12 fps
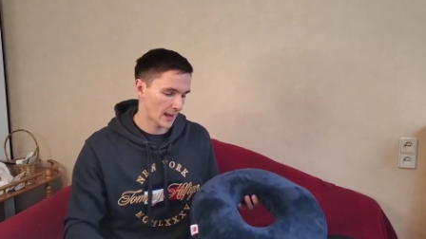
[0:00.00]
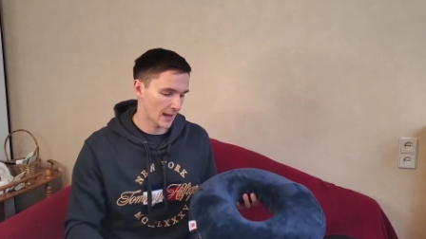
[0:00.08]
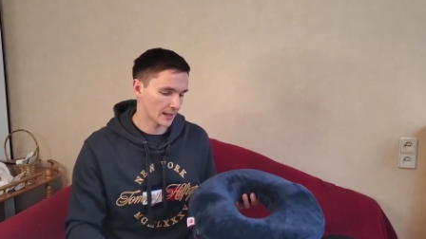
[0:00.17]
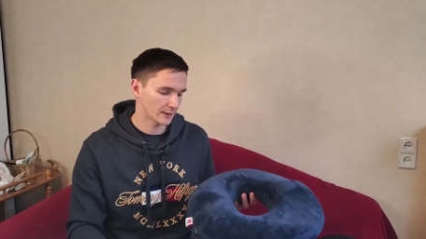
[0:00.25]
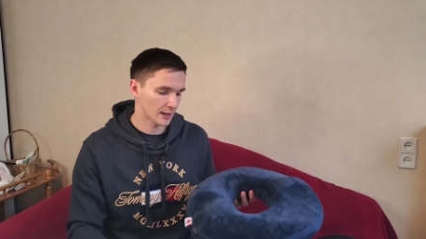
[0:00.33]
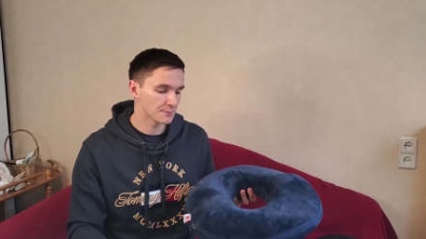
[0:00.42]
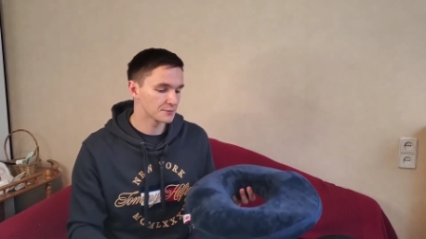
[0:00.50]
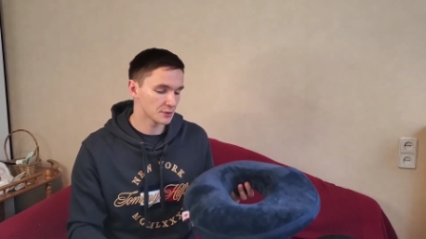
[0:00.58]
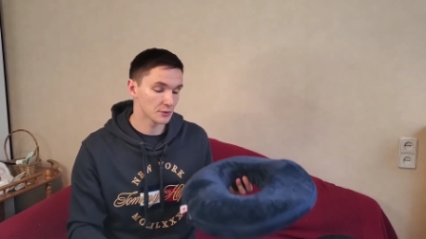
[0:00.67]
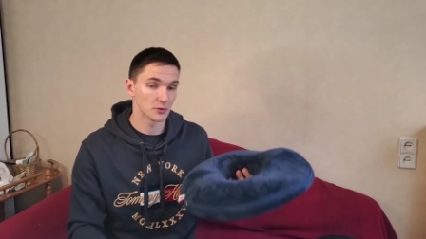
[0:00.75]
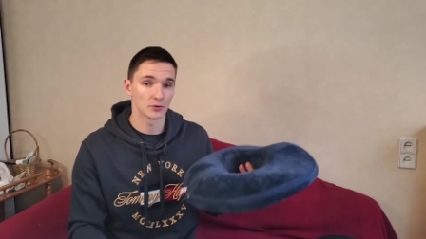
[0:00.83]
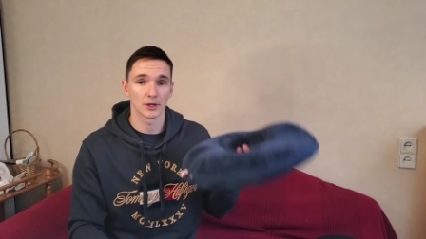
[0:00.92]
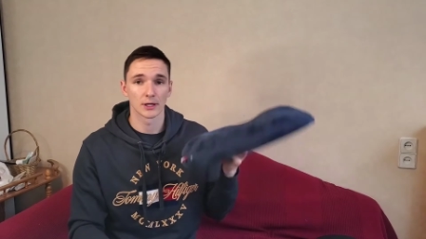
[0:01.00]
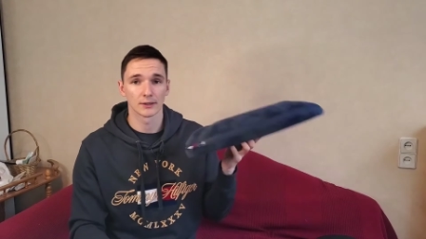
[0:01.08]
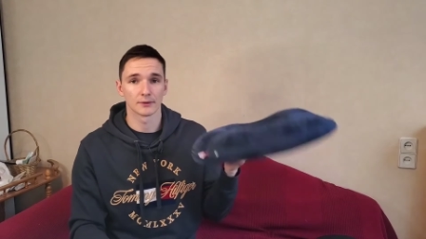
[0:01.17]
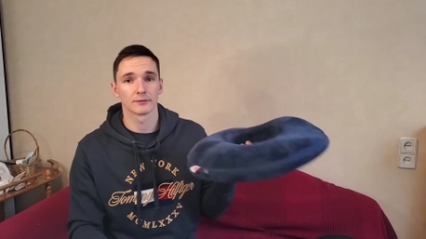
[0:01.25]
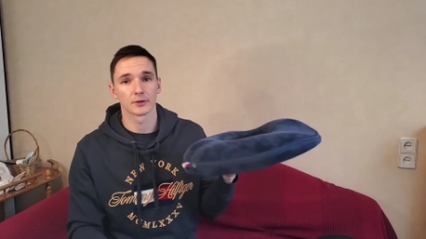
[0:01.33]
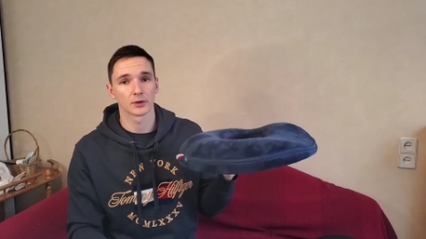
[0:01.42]
and keeps you in
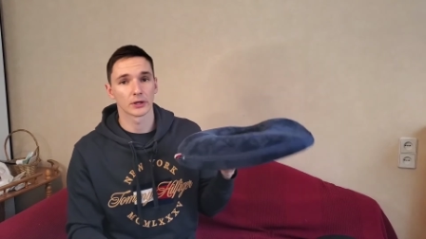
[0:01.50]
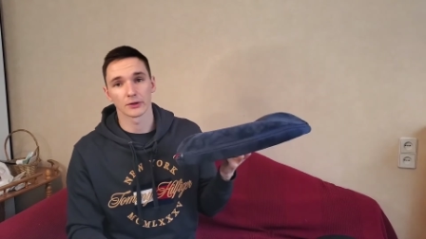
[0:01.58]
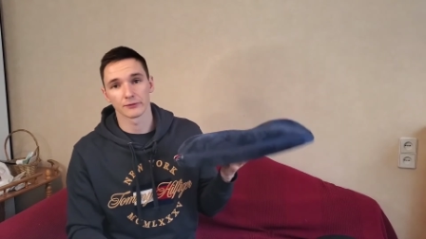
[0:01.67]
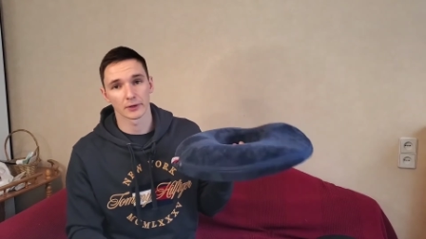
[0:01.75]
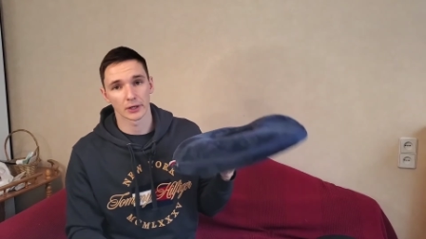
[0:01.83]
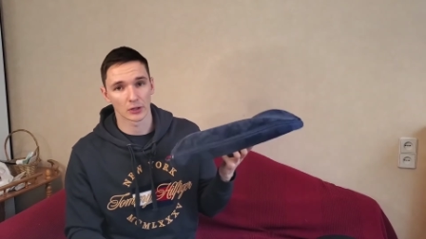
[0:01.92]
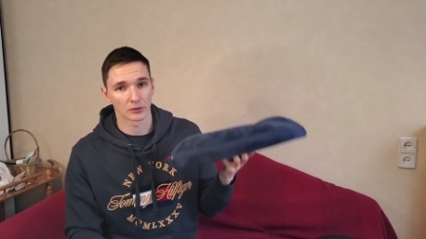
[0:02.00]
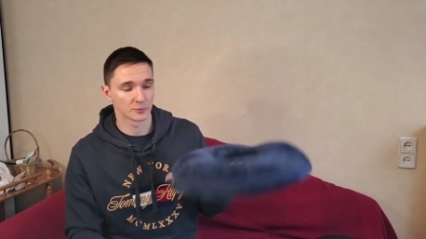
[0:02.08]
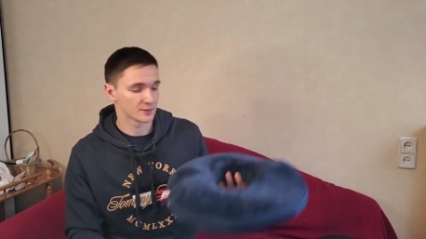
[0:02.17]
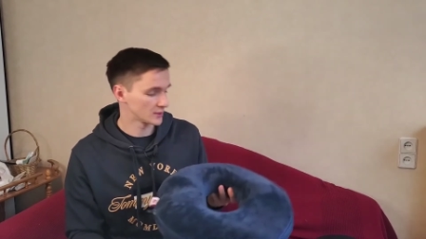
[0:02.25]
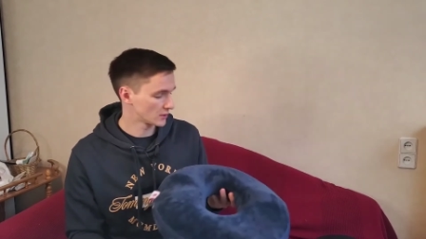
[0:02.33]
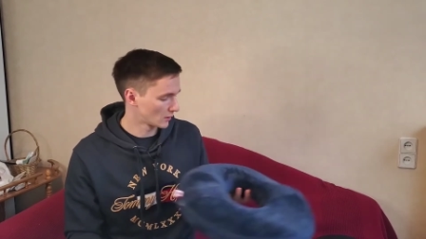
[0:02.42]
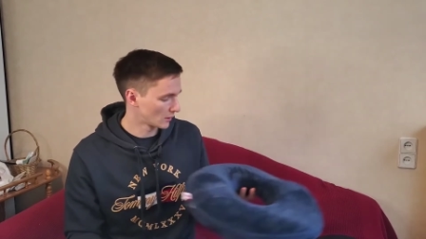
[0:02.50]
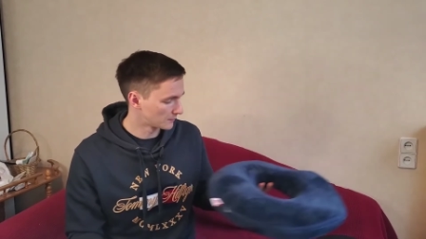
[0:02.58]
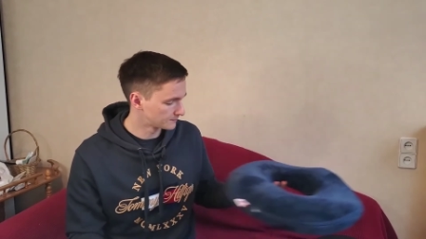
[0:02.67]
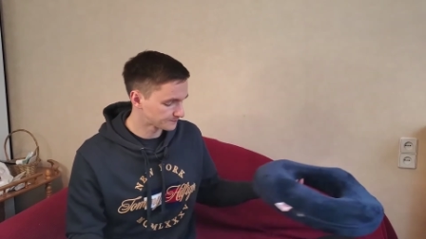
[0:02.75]
a very, very good position.